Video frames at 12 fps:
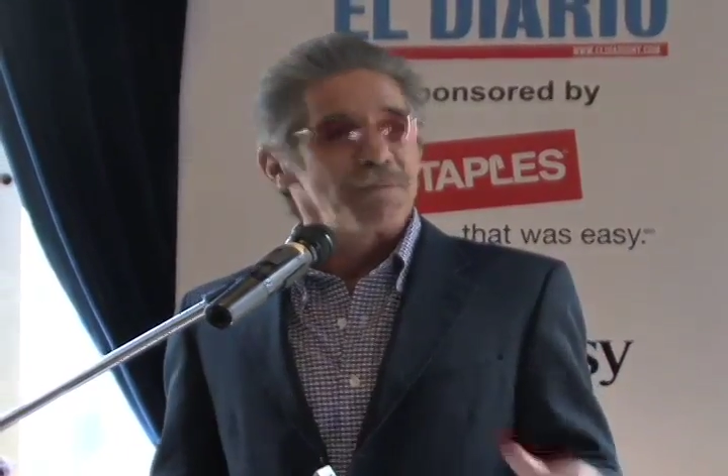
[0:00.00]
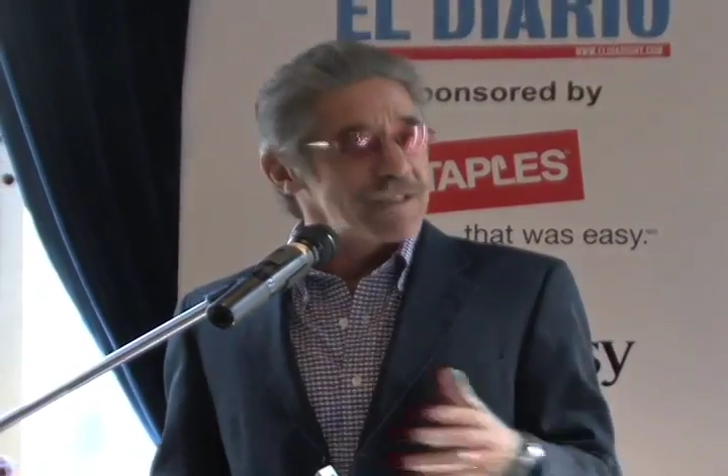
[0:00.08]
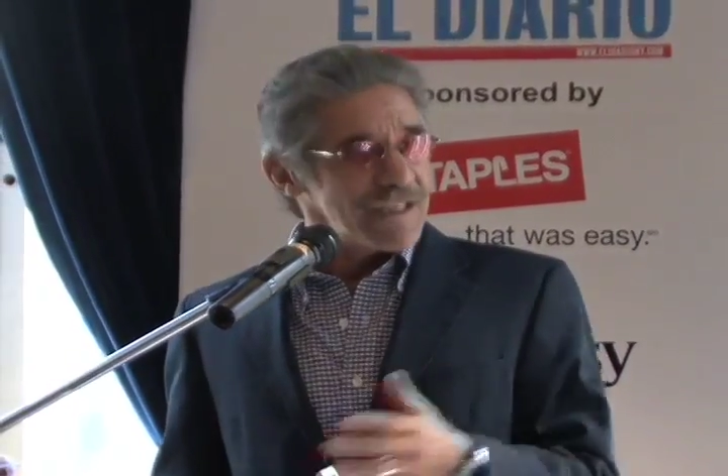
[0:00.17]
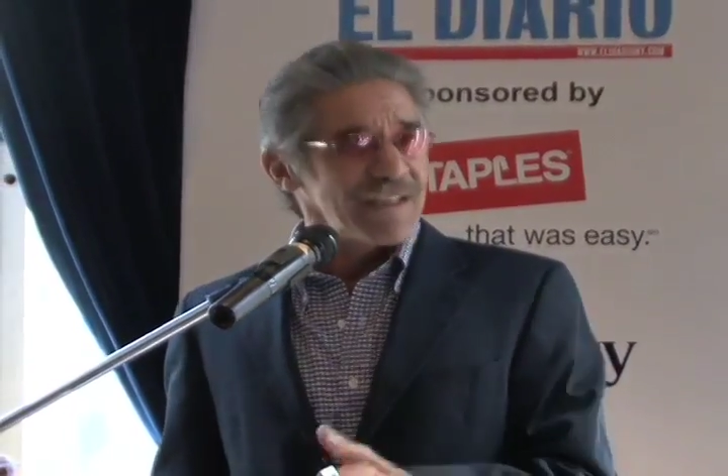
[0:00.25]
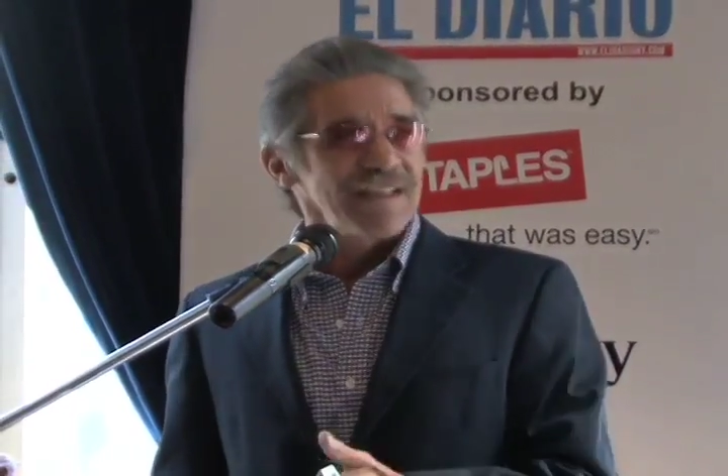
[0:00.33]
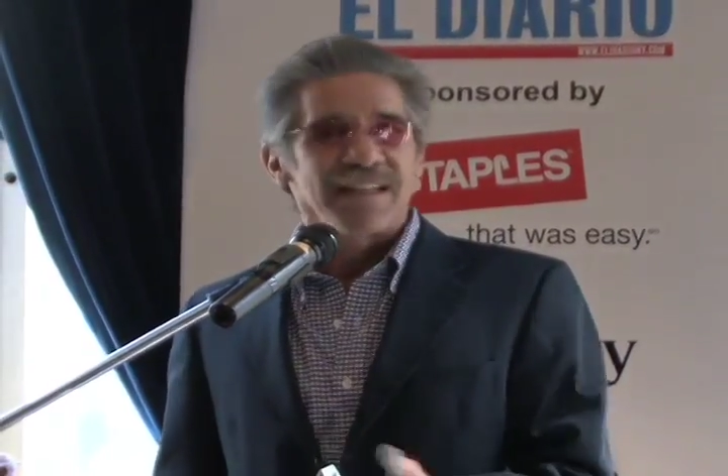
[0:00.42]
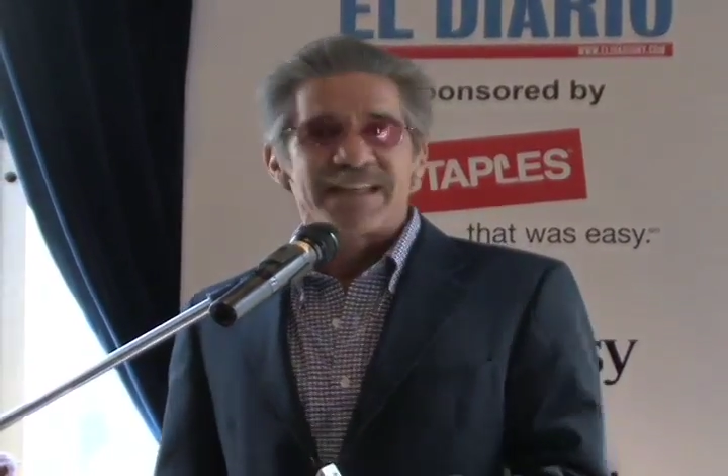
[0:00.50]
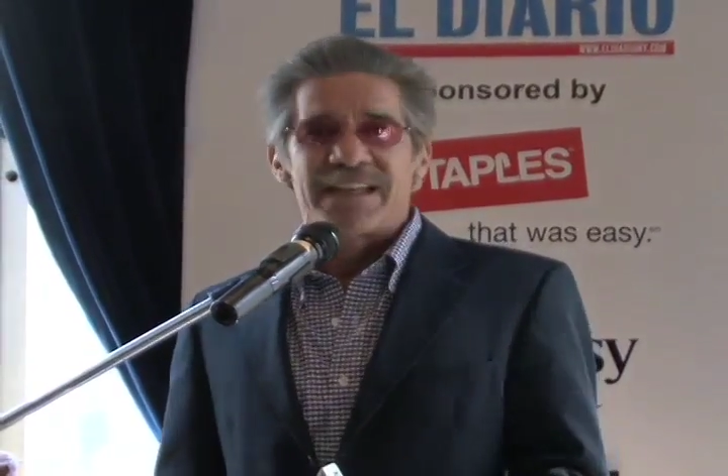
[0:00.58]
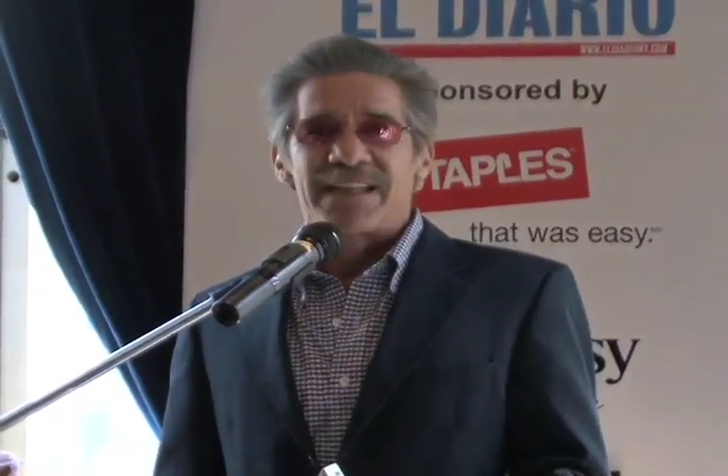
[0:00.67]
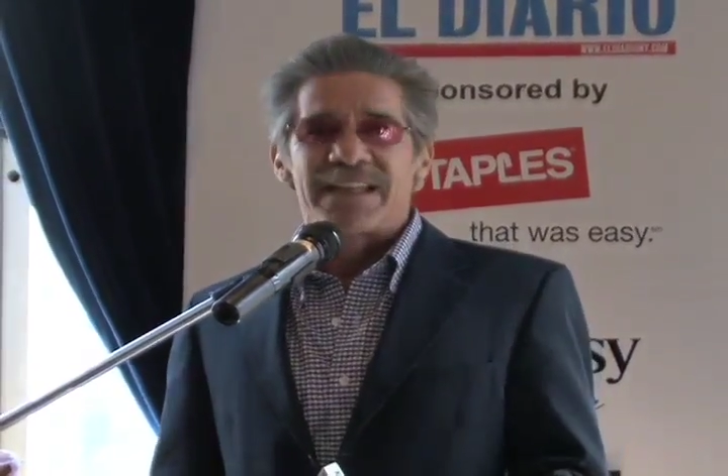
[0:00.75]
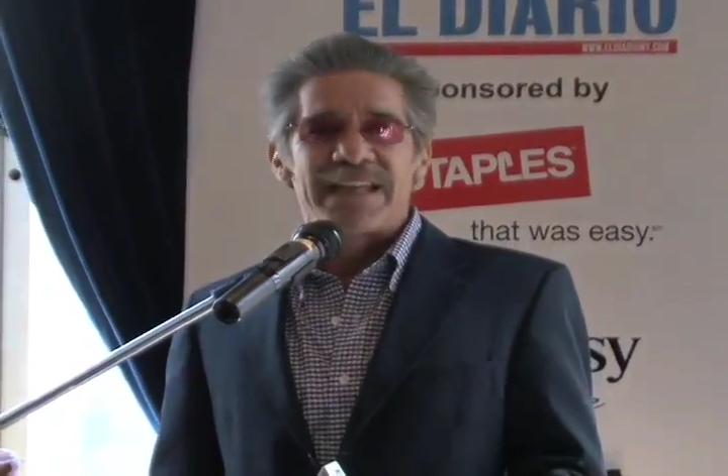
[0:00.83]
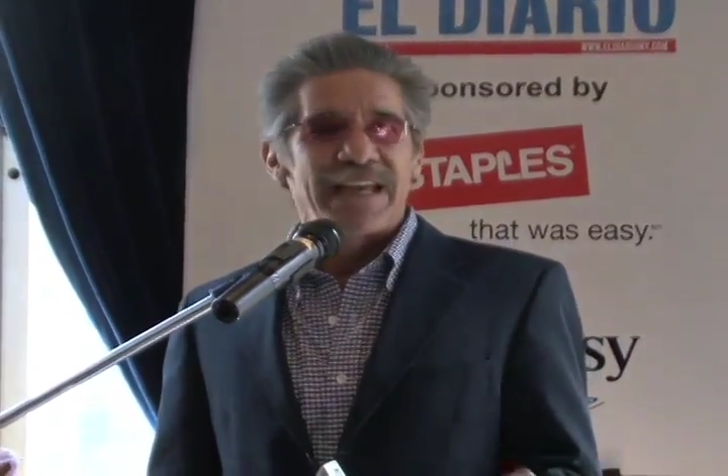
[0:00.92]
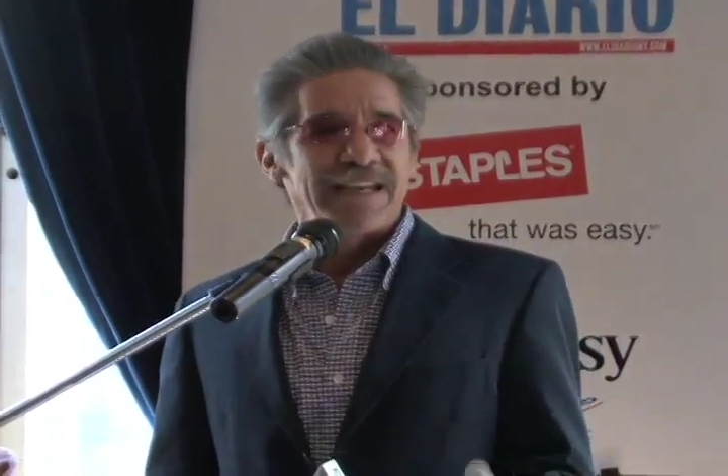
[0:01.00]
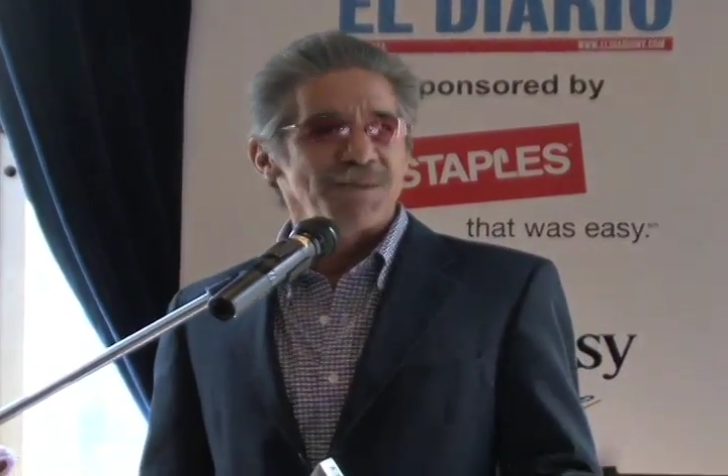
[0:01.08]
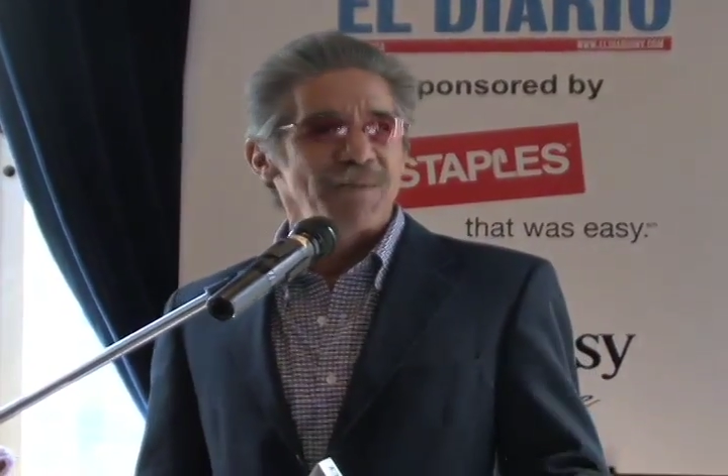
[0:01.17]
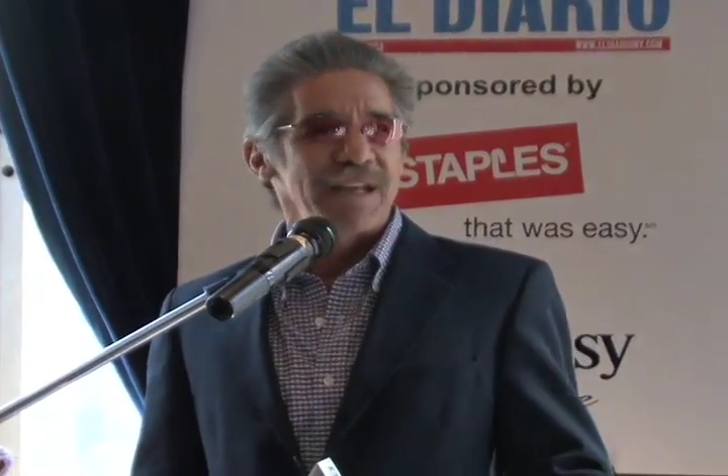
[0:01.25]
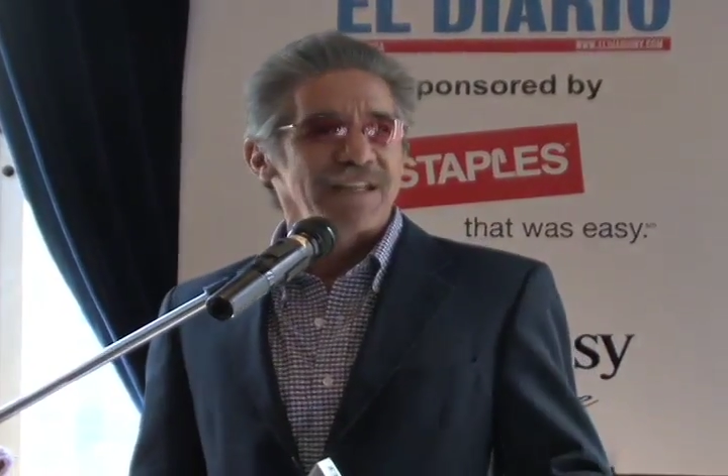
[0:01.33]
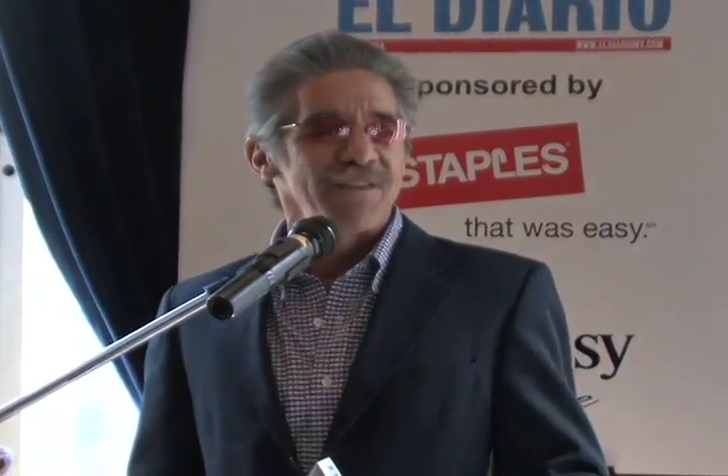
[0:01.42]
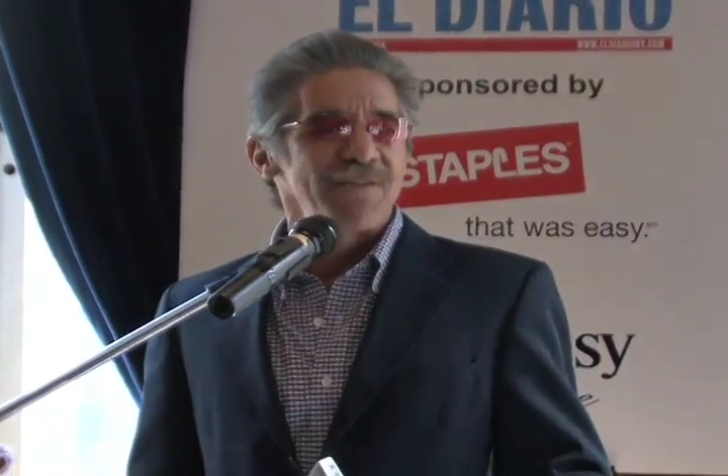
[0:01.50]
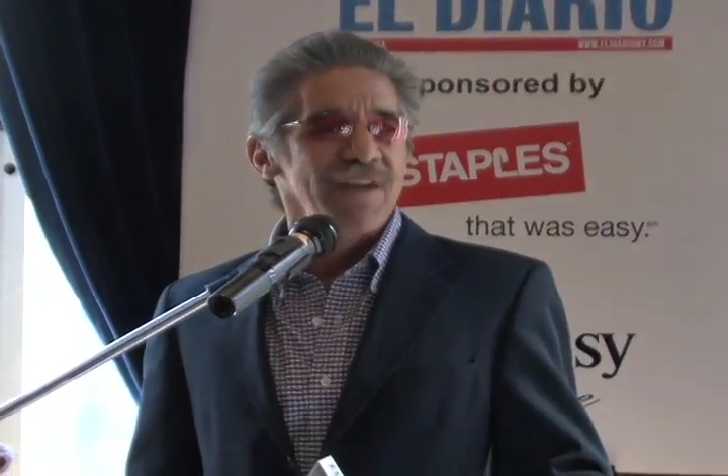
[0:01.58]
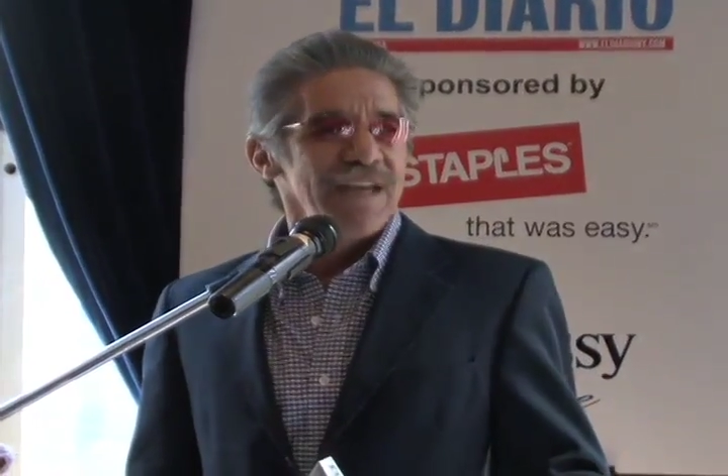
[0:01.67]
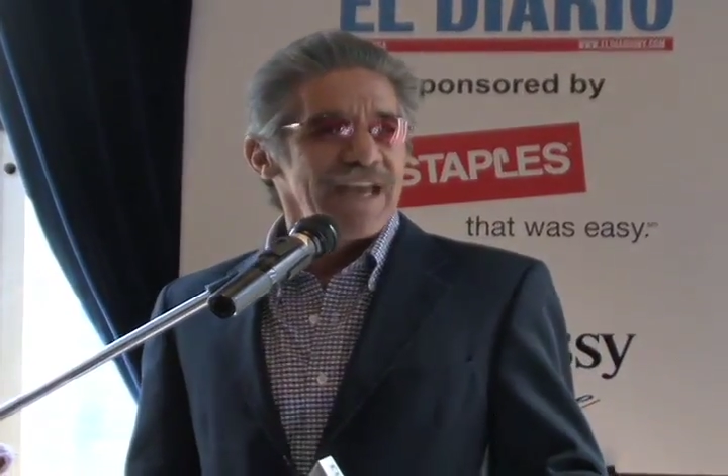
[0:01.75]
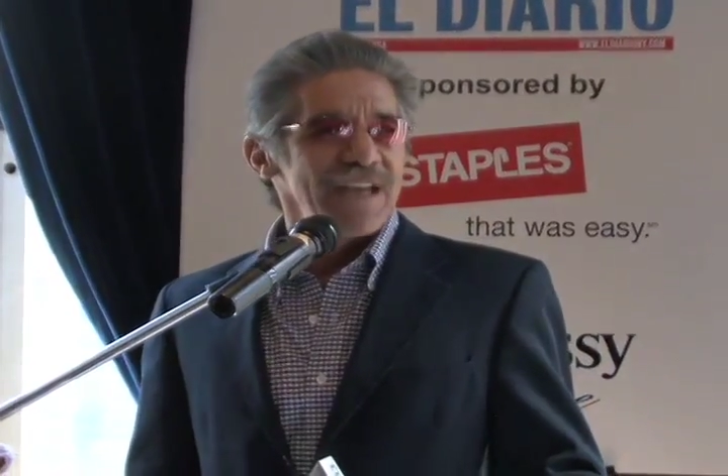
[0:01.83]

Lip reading: particularly in the aspect of